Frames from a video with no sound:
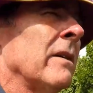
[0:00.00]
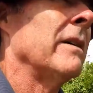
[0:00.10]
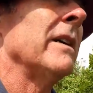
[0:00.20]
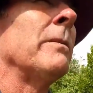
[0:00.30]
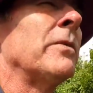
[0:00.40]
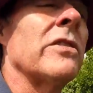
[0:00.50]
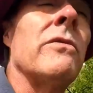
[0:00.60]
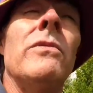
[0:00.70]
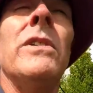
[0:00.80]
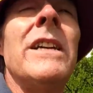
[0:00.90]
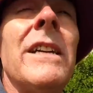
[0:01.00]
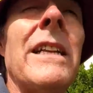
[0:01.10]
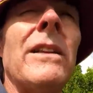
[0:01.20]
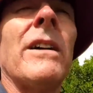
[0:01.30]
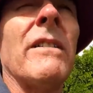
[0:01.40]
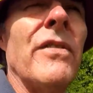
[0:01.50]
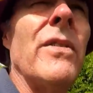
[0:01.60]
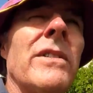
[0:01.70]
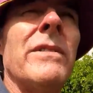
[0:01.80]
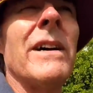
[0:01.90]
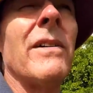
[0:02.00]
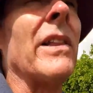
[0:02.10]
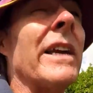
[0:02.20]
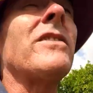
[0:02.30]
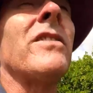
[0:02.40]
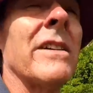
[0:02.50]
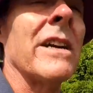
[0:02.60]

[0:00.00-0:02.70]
Well, I'm just really looking forward to our election